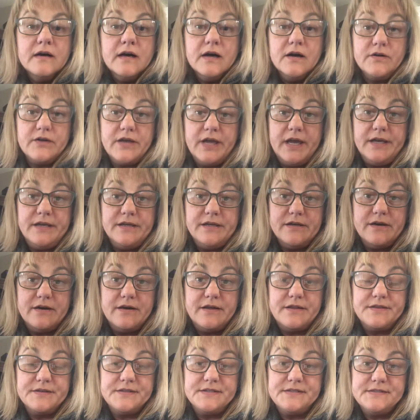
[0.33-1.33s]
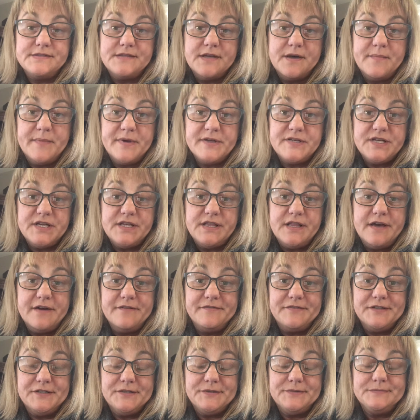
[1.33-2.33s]
Okay, y'all, this is how much I
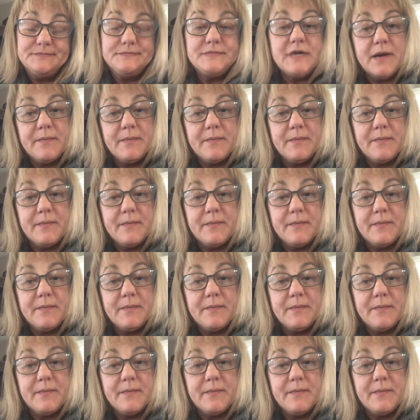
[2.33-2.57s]
love you.